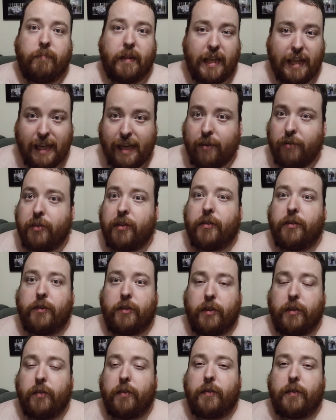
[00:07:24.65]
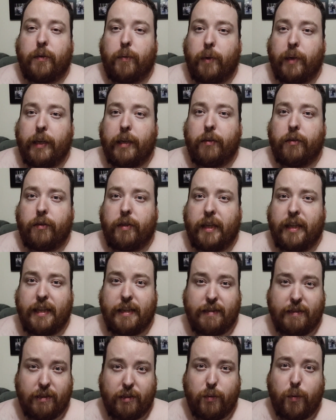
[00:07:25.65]
it allows you to turn to someone else, and
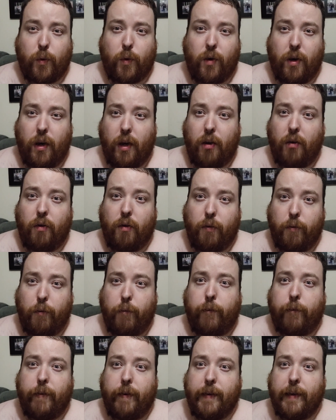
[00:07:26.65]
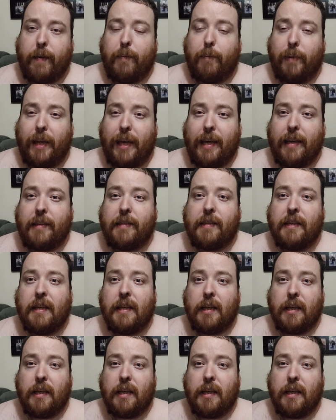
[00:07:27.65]
it does require a lot of very complex